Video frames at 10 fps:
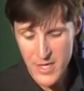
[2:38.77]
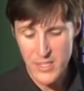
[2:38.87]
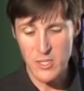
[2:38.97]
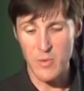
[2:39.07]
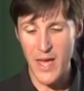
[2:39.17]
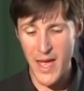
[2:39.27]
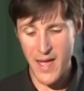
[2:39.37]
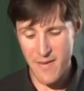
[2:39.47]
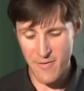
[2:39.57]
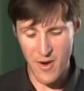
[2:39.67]
so we
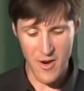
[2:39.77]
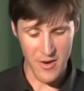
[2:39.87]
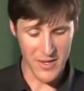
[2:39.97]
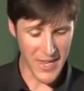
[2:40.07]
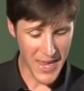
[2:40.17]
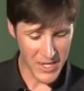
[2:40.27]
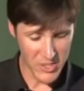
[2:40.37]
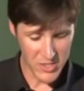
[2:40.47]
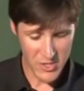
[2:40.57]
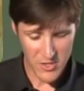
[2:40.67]
have our
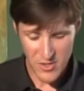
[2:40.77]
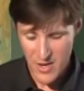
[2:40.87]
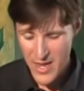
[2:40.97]
canister,